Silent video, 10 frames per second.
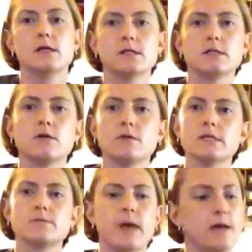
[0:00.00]
So
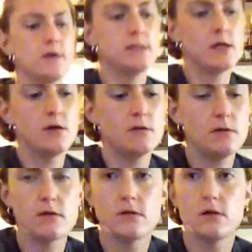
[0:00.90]
this pattern is our
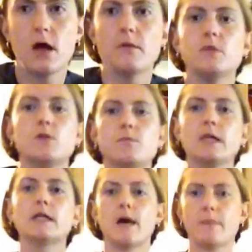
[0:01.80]
um, new
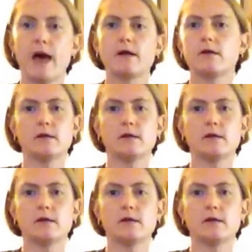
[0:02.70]
big dot pattern,